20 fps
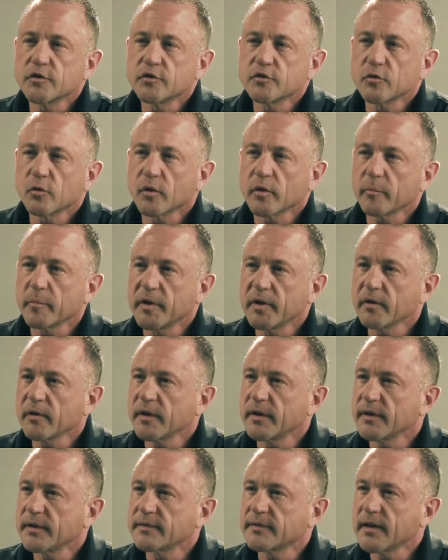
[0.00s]
short
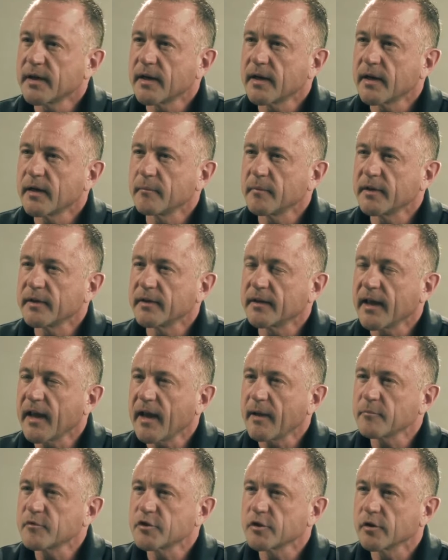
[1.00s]
period of time and
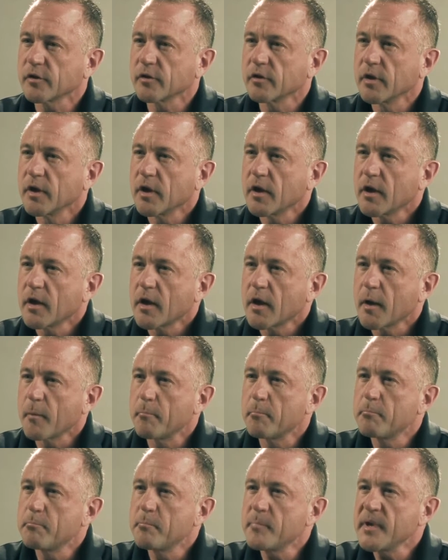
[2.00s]
capture a
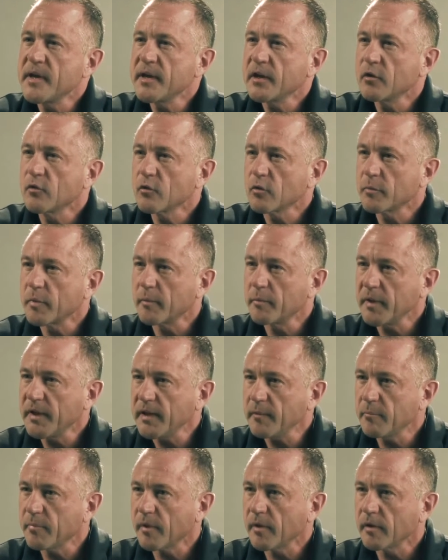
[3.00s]
big group of
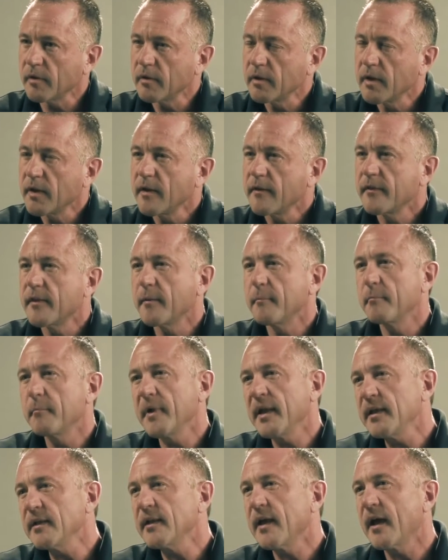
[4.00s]
people that
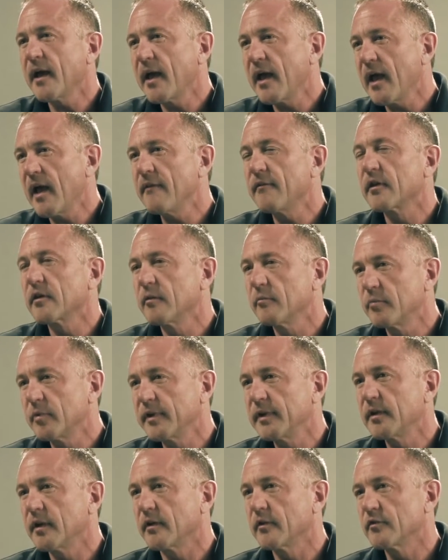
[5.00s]
may not have a
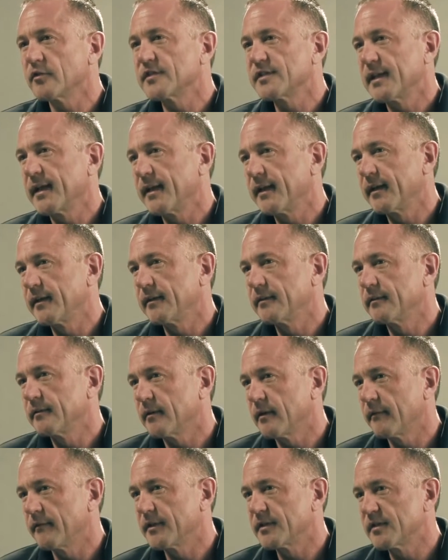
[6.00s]
complete understanding
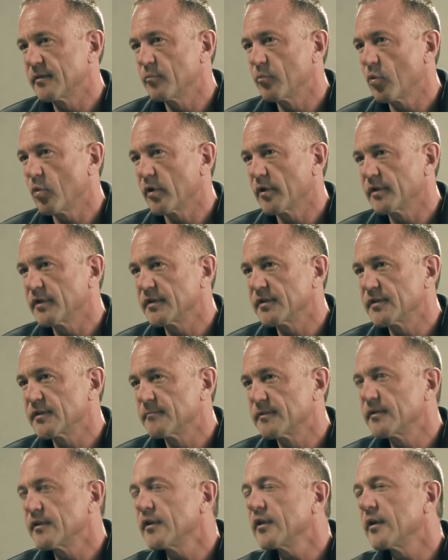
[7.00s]
of its importance?
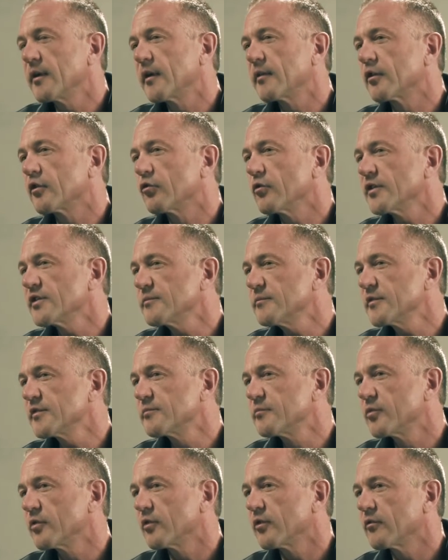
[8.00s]
The Christmas
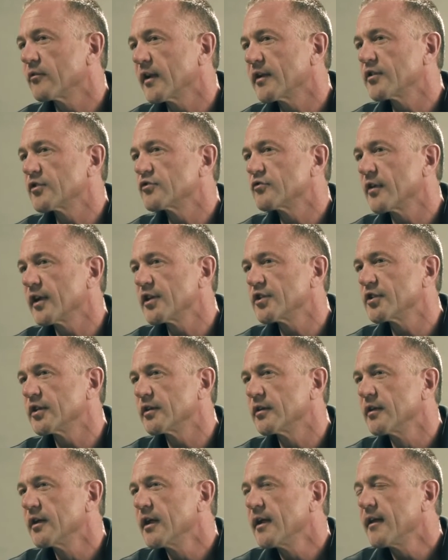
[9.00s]
Bureau
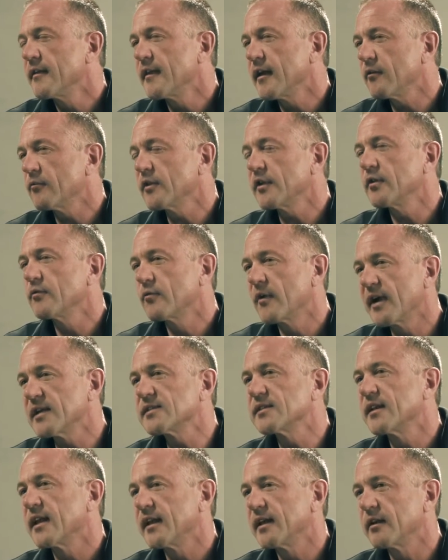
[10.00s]
registration, that really
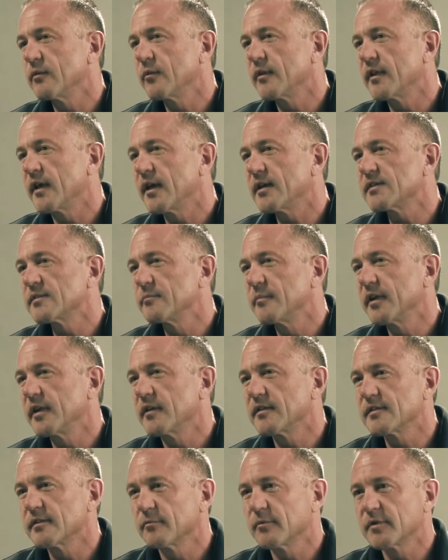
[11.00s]
resonated with us
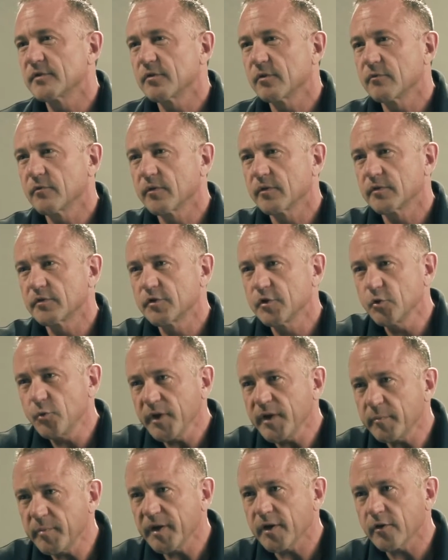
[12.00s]
because it was over a
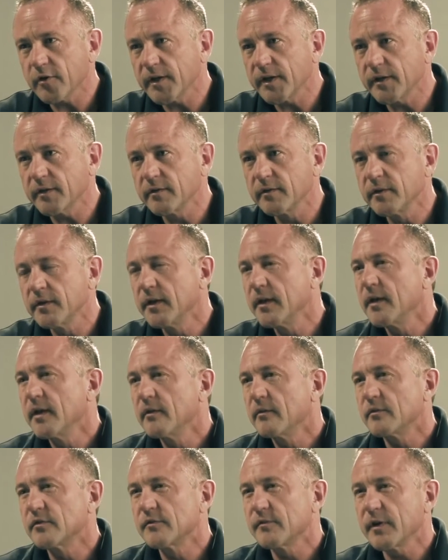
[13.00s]
2-week period.
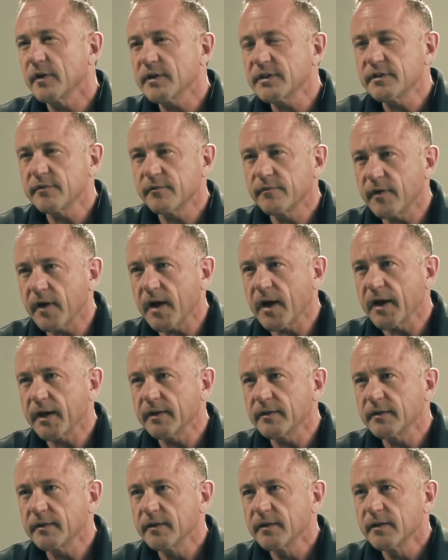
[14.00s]
It was very
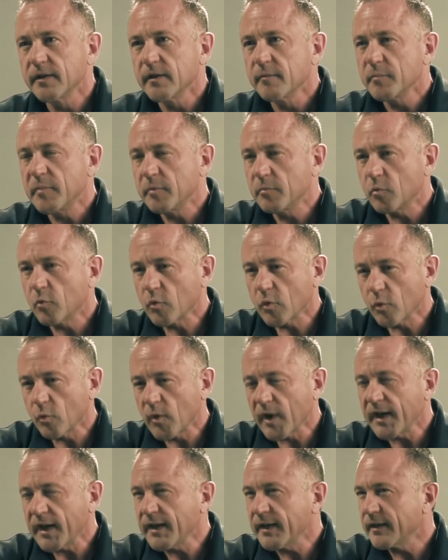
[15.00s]
defined. People were
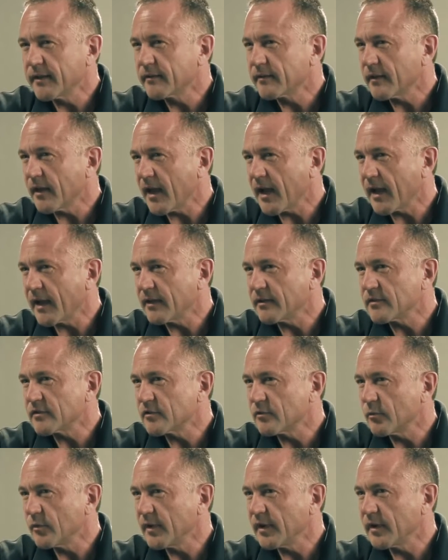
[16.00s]
waiting in line
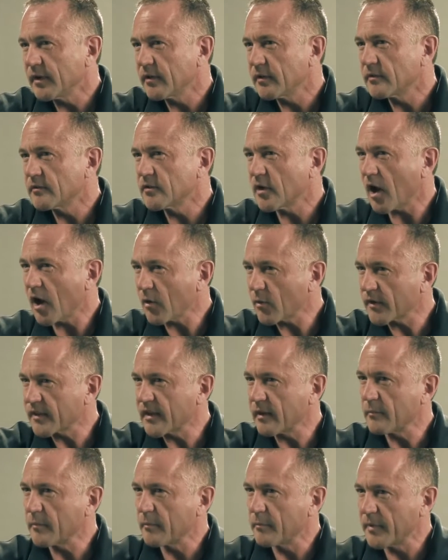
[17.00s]
so we could talk with
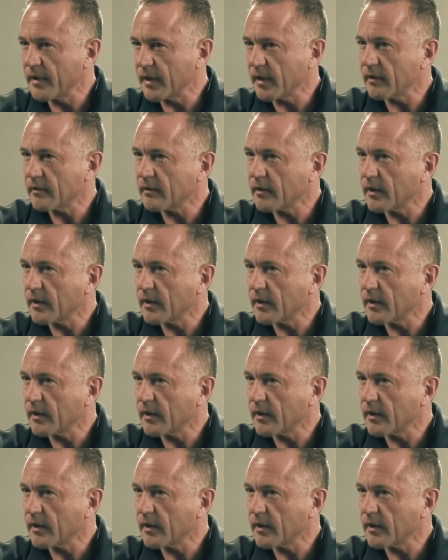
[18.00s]
them a bit